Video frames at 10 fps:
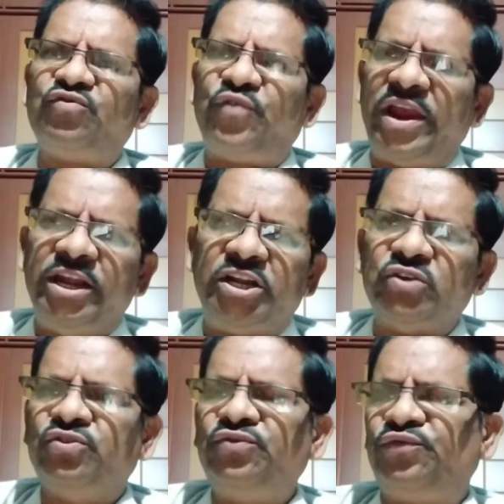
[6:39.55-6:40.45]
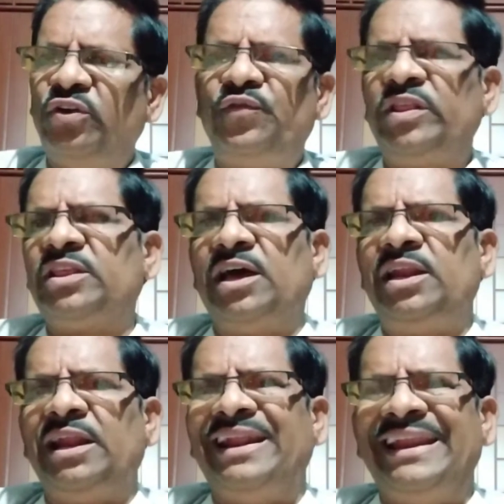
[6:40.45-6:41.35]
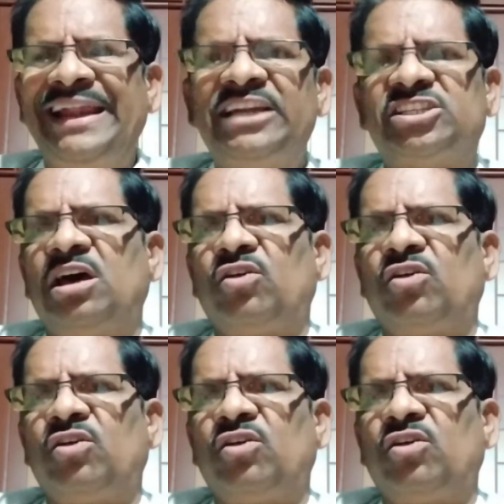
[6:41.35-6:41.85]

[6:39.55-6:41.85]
failed to fulfill the needs or